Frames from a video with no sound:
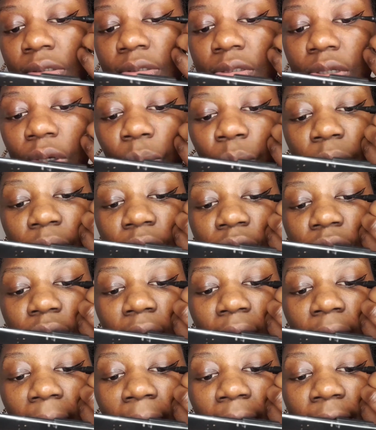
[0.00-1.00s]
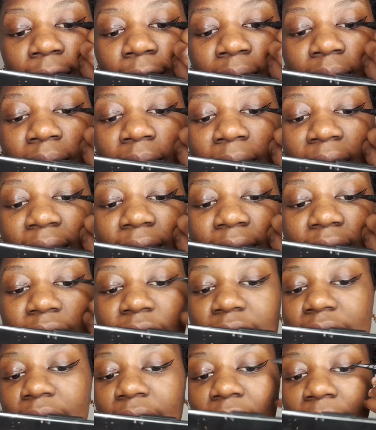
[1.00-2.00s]
So when I have made
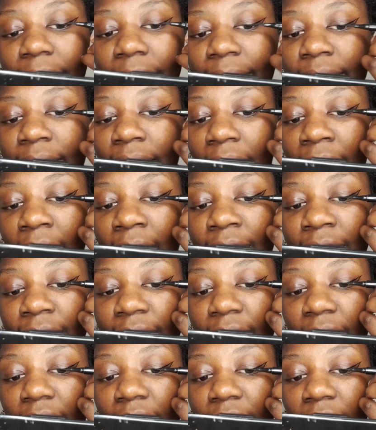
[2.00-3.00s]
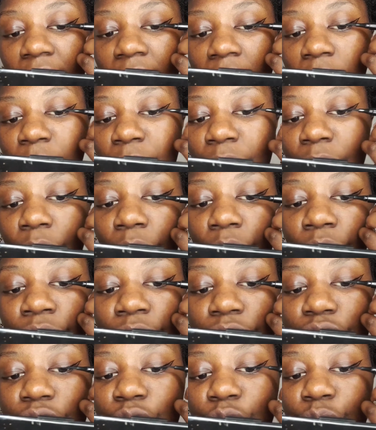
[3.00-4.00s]
this line, and then I will,
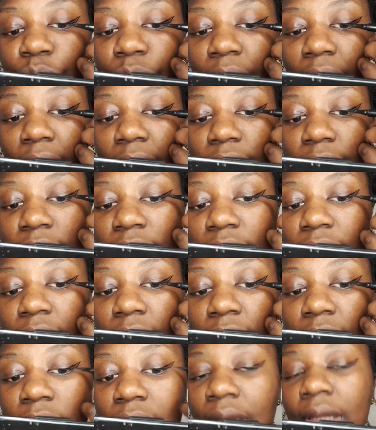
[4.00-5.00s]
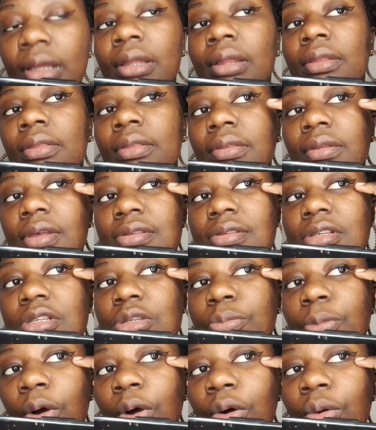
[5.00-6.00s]
these two lines, there's
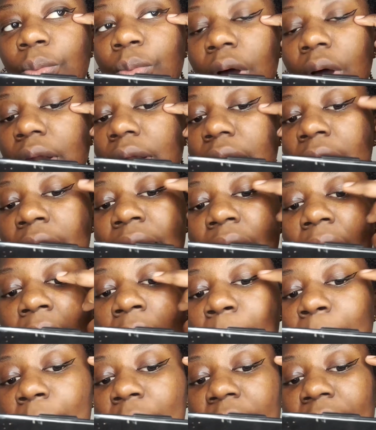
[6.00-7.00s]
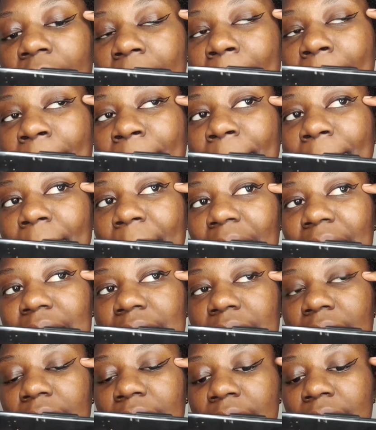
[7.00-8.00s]
this bottom one and the up one that met
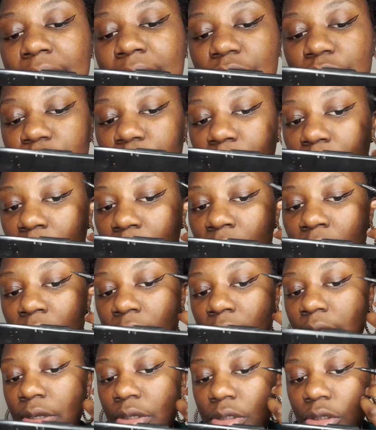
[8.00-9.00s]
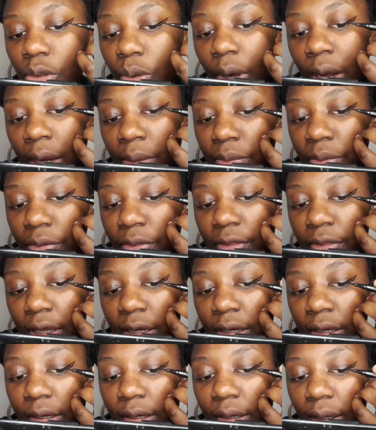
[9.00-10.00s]
this one. So I will
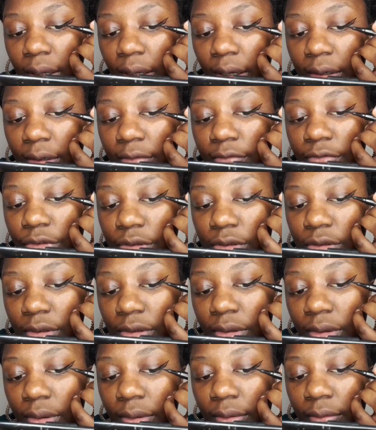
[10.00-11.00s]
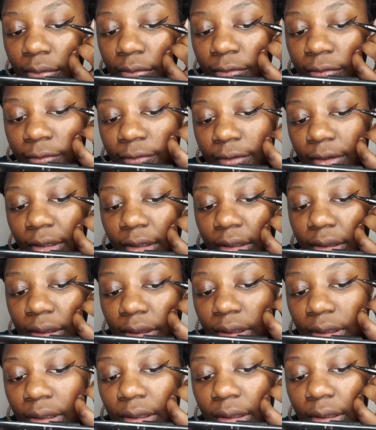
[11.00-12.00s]
then kind of just fill it
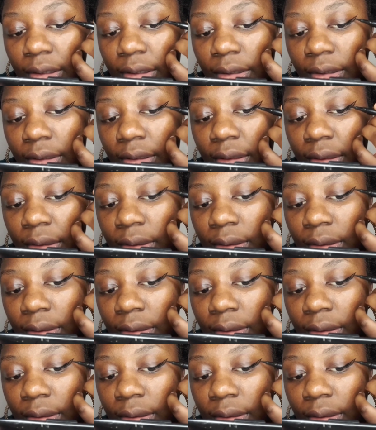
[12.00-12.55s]
in